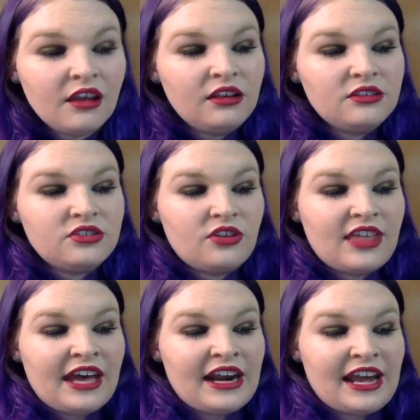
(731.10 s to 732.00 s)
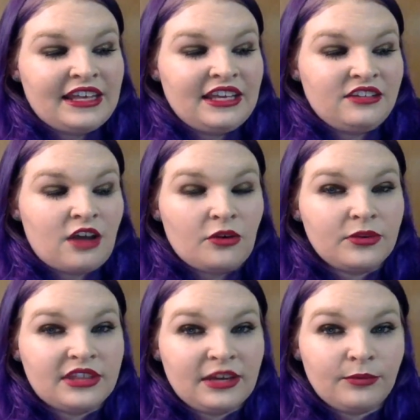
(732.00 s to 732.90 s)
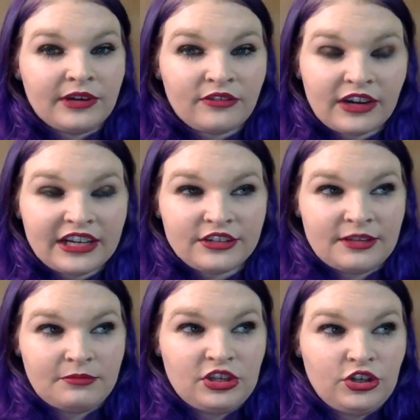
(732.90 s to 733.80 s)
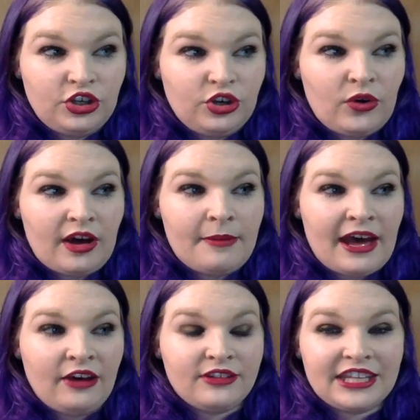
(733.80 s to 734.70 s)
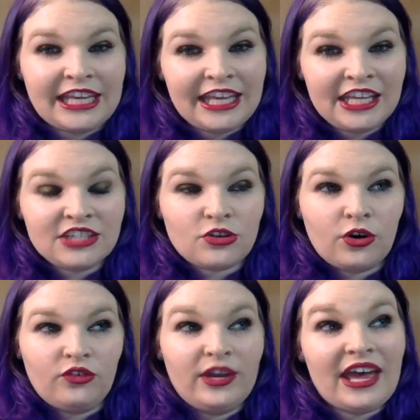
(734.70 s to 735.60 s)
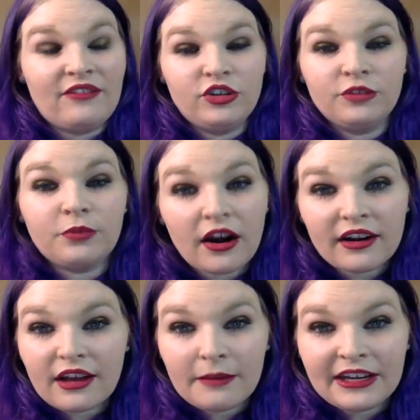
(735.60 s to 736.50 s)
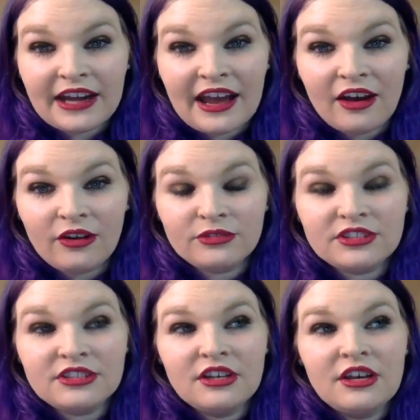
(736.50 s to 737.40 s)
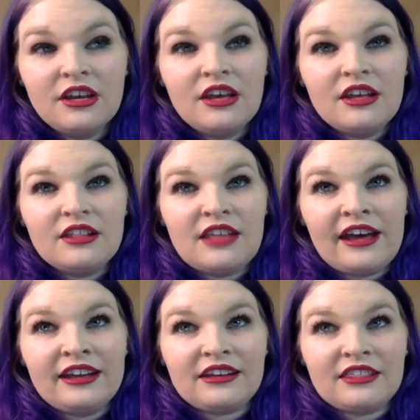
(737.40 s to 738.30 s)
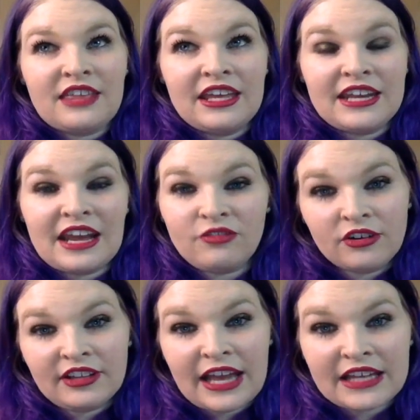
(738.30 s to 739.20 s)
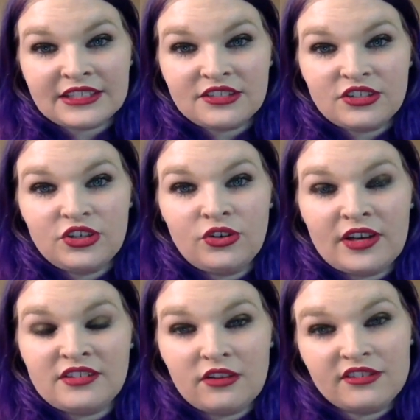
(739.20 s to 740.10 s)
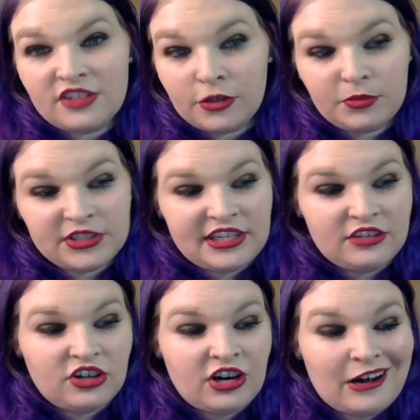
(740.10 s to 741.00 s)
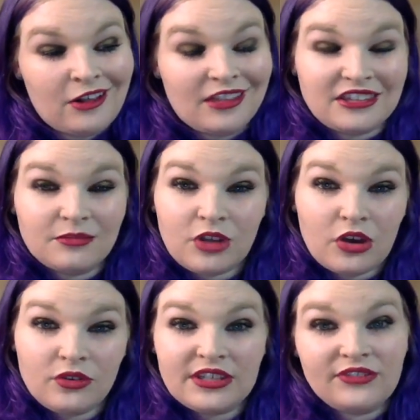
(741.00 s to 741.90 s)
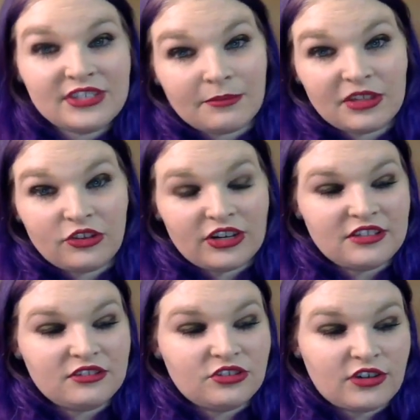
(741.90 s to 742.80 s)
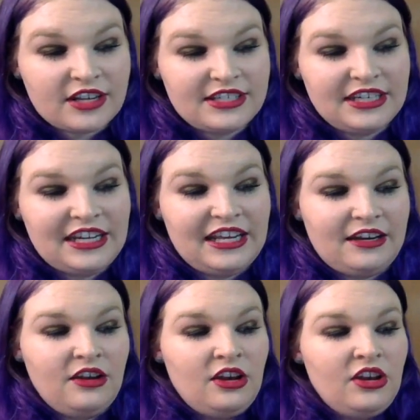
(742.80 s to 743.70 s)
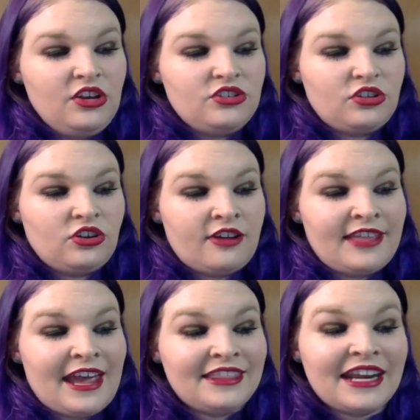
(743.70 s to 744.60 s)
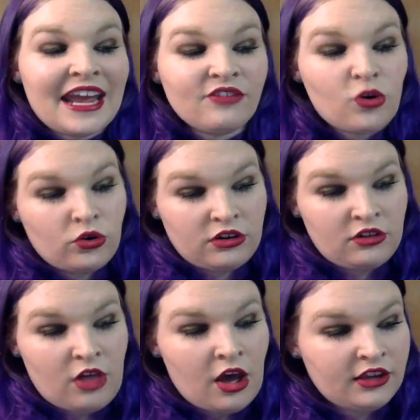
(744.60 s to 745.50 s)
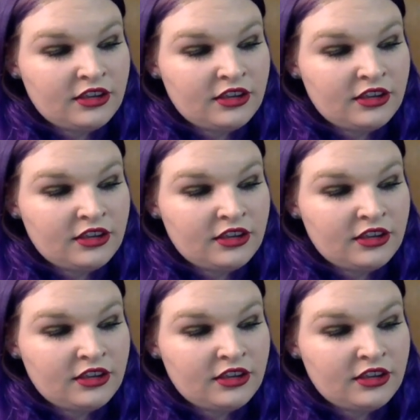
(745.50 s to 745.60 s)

so that I can talk with them whenever I hear something new about the kit or if we have a new product coming out that they can have early access to as long as they're a presenter. And I'll let them know, see if it's something they're interested in. So they're on that. And then I have an order log.